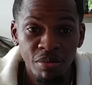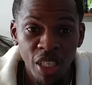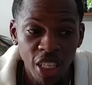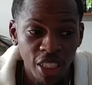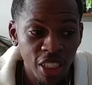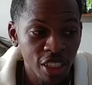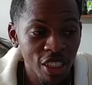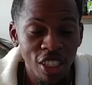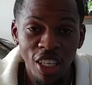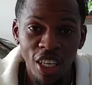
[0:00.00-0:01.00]
he
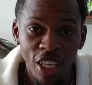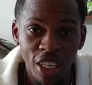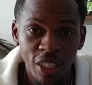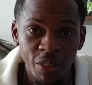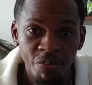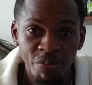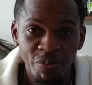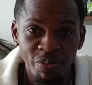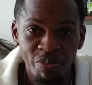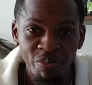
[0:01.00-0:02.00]
tinted the car,
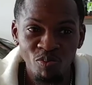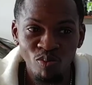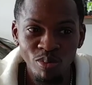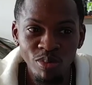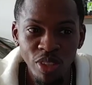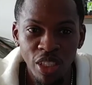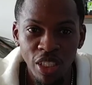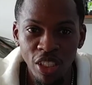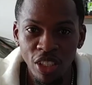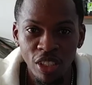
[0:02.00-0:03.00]

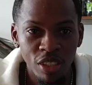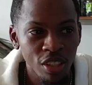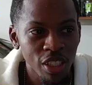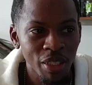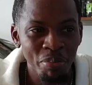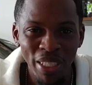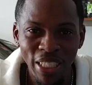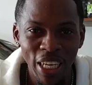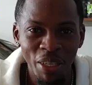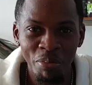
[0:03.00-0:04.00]
you know,
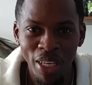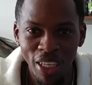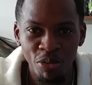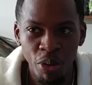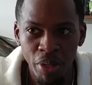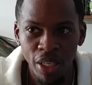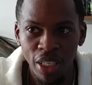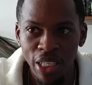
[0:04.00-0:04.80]
midnight black for me.